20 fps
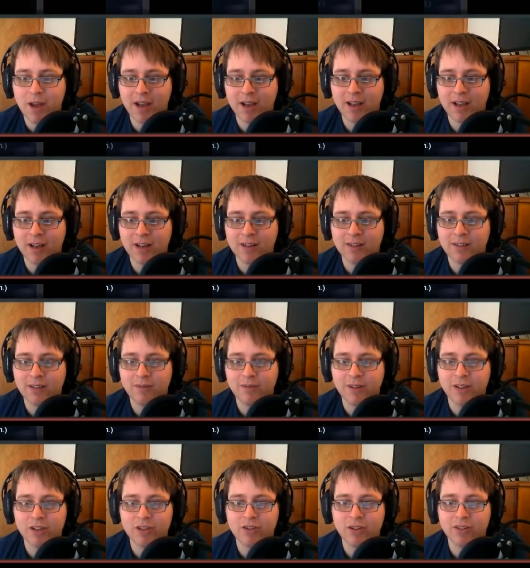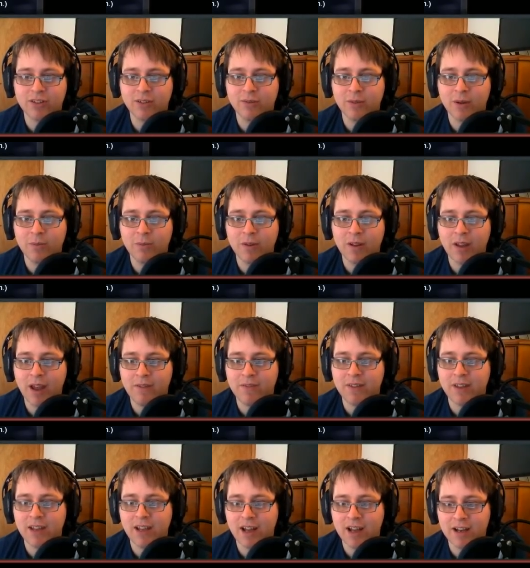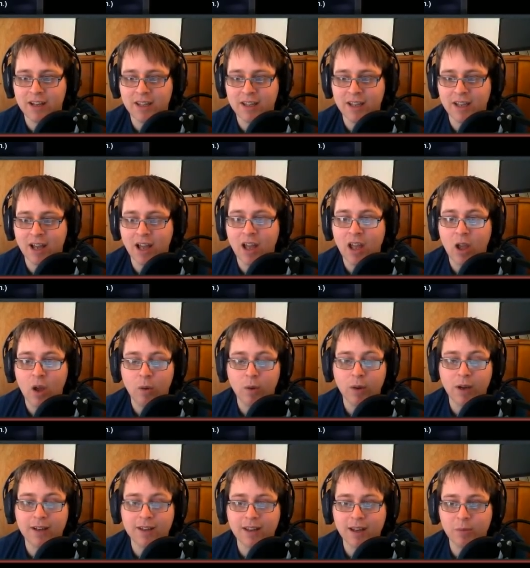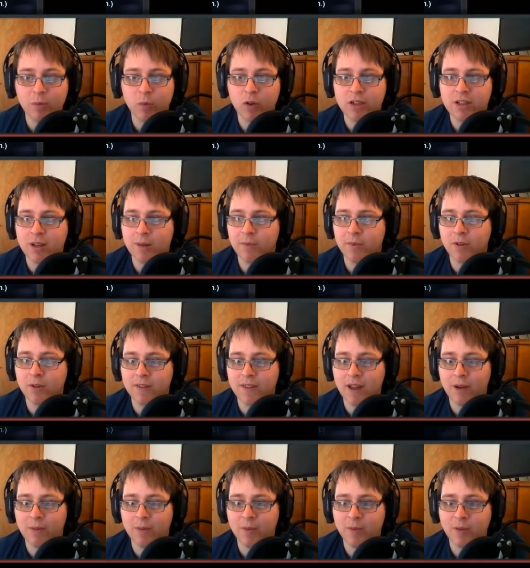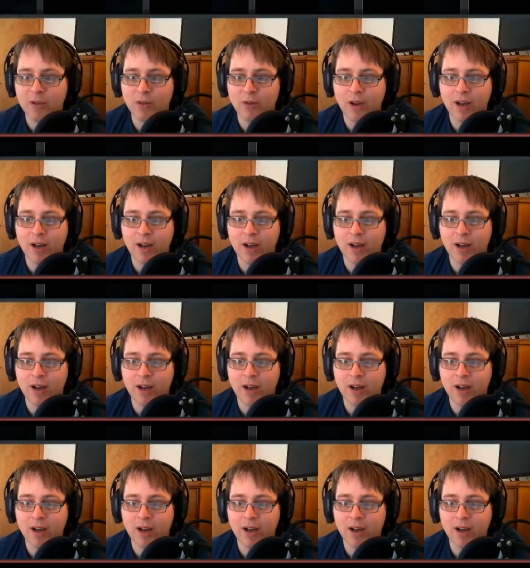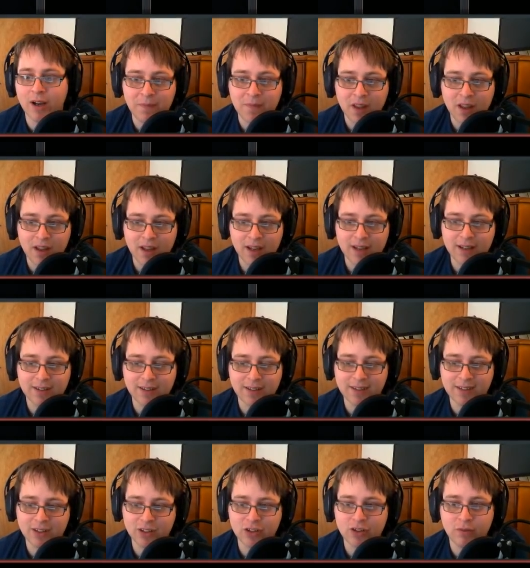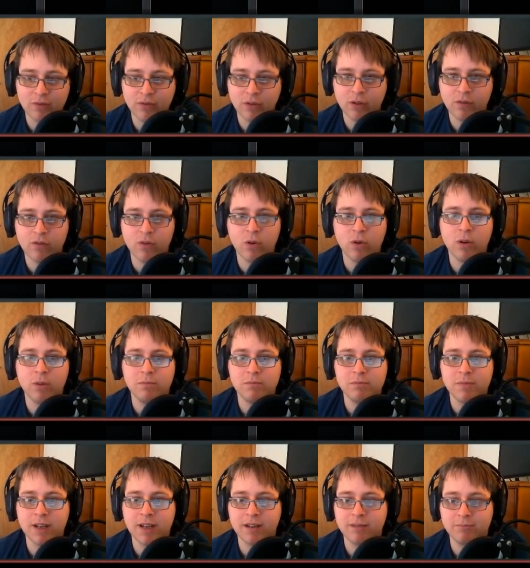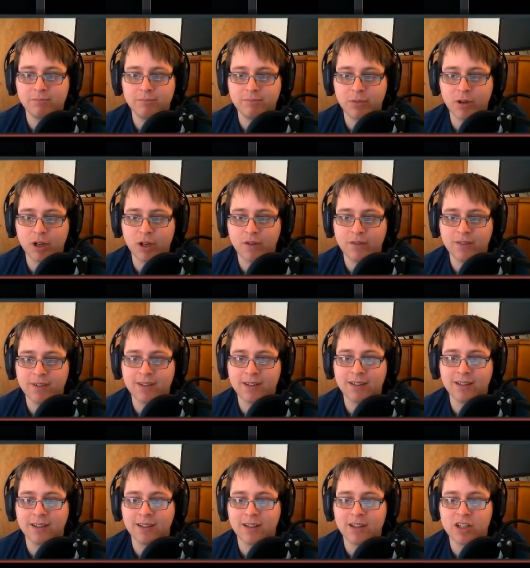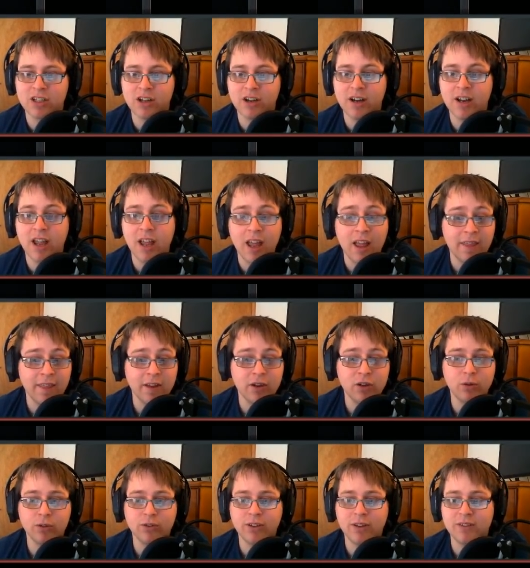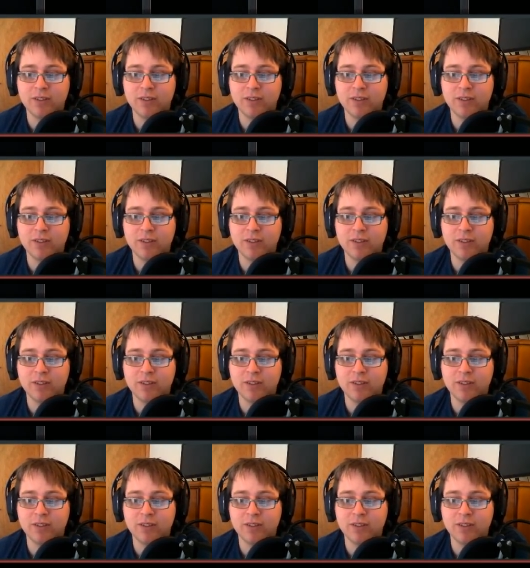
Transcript: card. It's definitely an interesting one. We have the card here. We're going to take a more in-depth look at that when we do our card reveal, but it is a 6-drop 4/4 and pretty obvious that it's a legendary. They do also have some